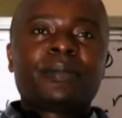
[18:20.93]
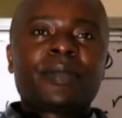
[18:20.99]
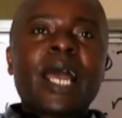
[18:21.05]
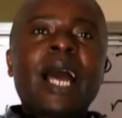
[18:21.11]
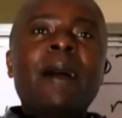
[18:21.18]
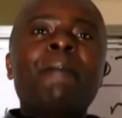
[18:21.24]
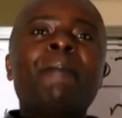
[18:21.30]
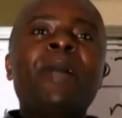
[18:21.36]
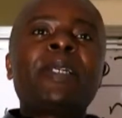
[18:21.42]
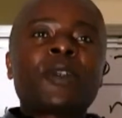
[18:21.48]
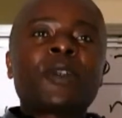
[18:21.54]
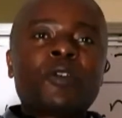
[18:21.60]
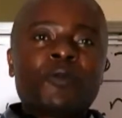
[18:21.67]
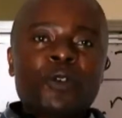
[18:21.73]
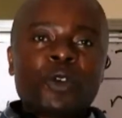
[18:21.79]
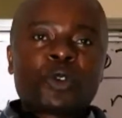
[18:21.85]
I'm better
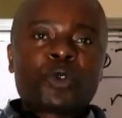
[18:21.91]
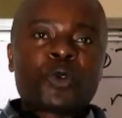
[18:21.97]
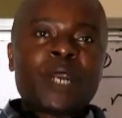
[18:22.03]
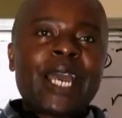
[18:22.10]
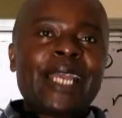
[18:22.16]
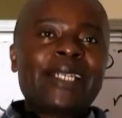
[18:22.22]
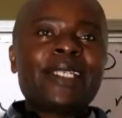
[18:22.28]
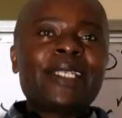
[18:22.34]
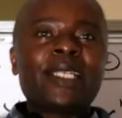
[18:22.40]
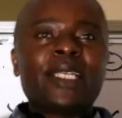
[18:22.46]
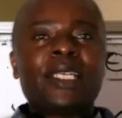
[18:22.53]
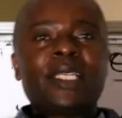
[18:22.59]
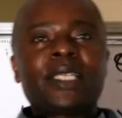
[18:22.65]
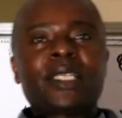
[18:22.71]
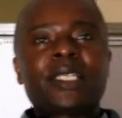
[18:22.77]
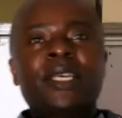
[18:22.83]
off not writing
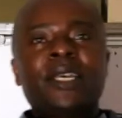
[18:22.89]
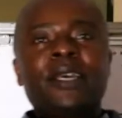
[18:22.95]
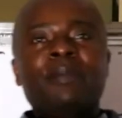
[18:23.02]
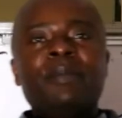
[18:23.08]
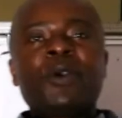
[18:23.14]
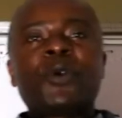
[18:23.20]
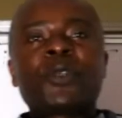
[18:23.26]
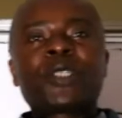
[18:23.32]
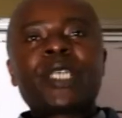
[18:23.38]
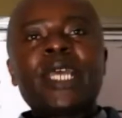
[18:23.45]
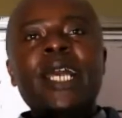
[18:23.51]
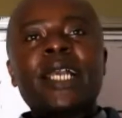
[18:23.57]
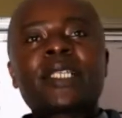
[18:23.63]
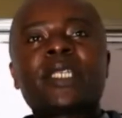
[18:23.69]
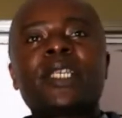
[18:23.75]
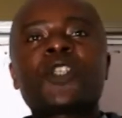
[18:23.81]
it because
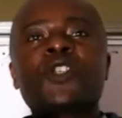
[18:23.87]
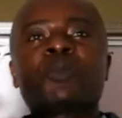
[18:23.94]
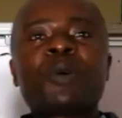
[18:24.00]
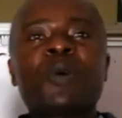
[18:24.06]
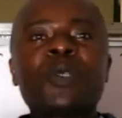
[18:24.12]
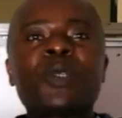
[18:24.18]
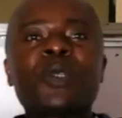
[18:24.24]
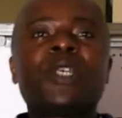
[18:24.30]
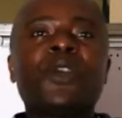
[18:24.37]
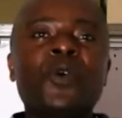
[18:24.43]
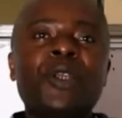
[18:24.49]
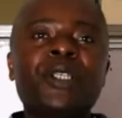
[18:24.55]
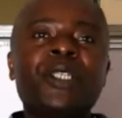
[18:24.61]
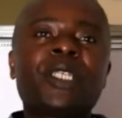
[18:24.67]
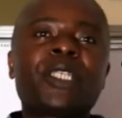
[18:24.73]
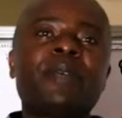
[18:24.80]
x raised to power 0
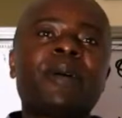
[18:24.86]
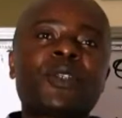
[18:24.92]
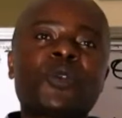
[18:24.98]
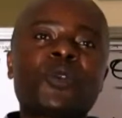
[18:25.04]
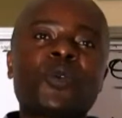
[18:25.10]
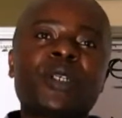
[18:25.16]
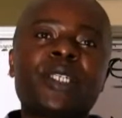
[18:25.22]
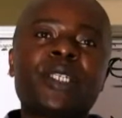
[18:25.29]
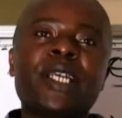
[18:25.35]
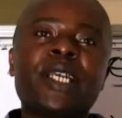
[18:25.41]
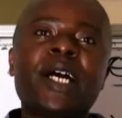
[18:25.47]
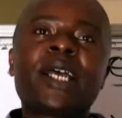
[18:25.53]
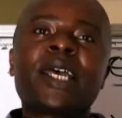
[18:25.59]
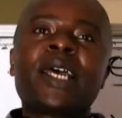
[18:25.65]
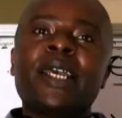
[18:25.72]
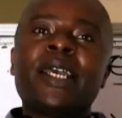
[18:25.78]
is the same as what here?